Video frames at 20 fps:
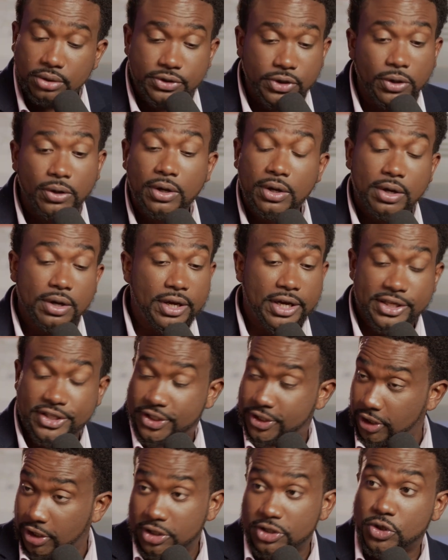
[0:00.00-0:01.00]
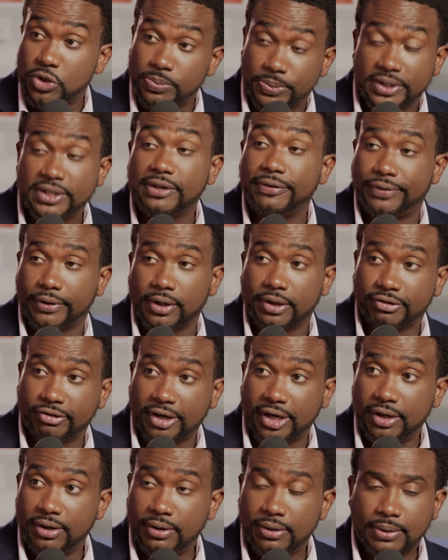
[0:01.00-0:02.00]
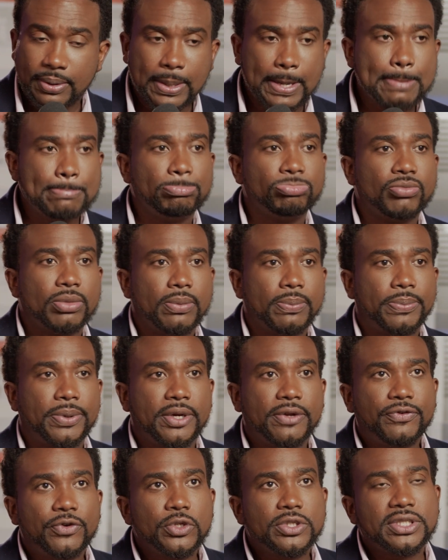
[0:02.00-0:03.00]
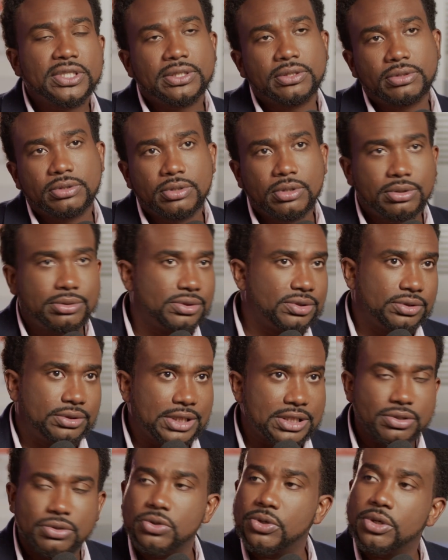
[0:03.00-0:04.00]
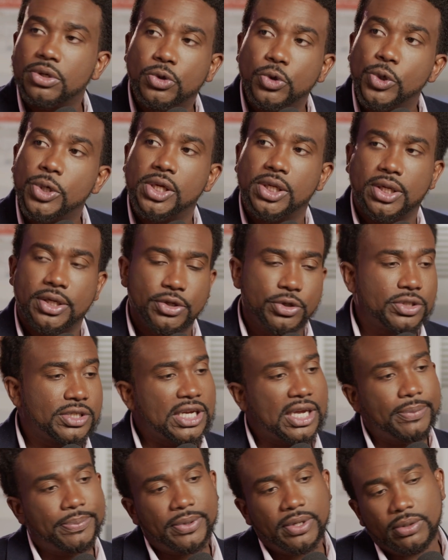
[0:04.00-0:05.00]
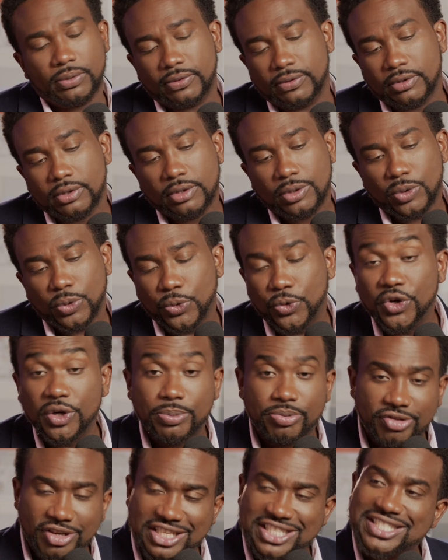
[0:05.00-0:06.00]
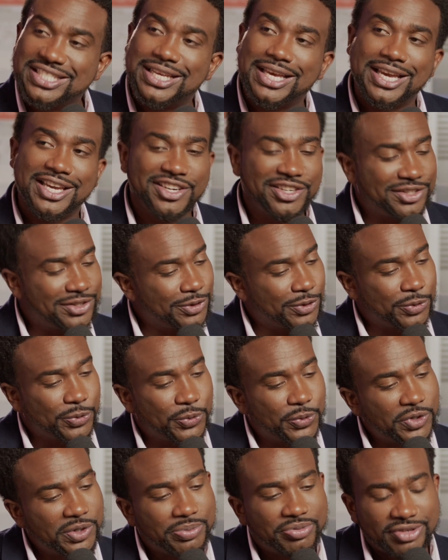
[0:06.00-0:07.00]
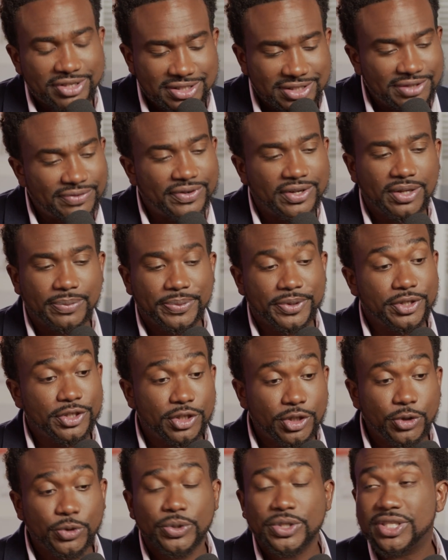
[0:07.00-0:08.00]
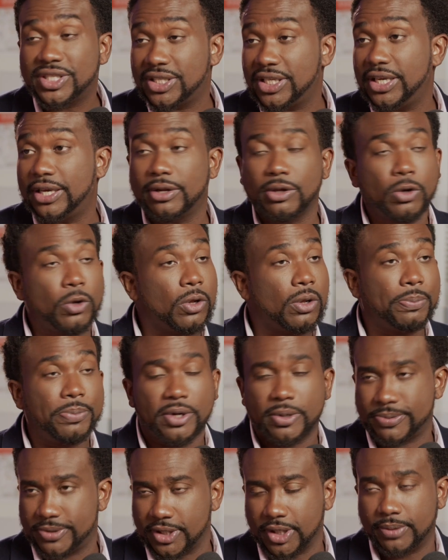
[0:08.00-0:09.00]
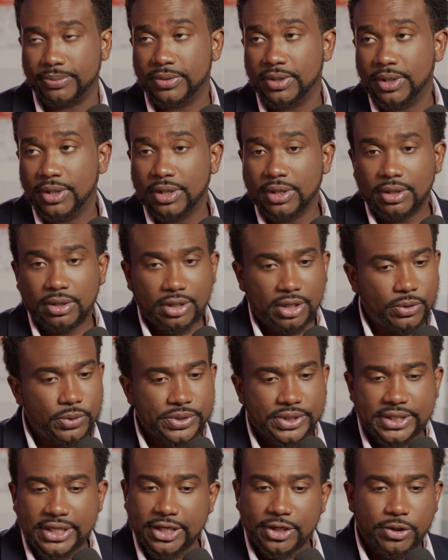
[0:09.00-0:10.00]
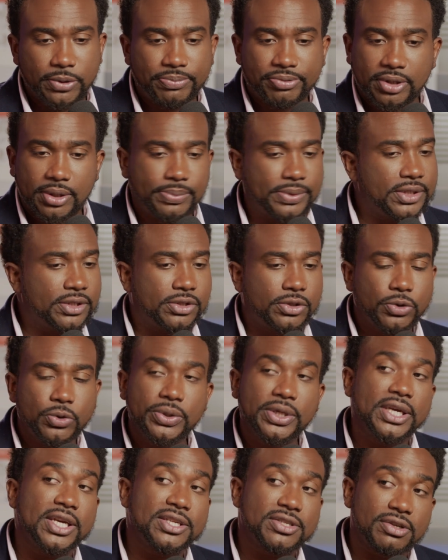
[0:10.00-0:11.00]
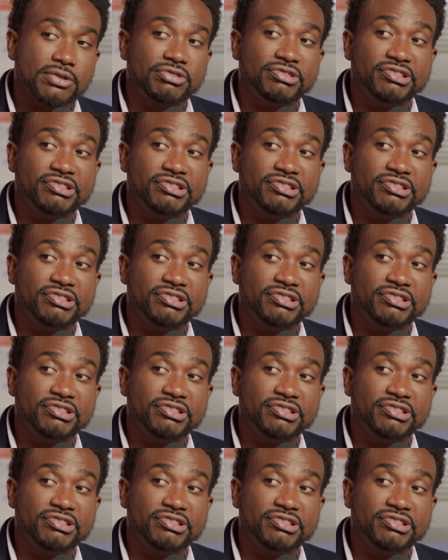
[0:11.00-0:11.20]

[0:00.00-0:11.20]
so it sounds super difficult, right? Mm-hmm. But if you just go to Google and you type in WordPress site or WordPress developer, you would see it all pops up. It would take you probably two days of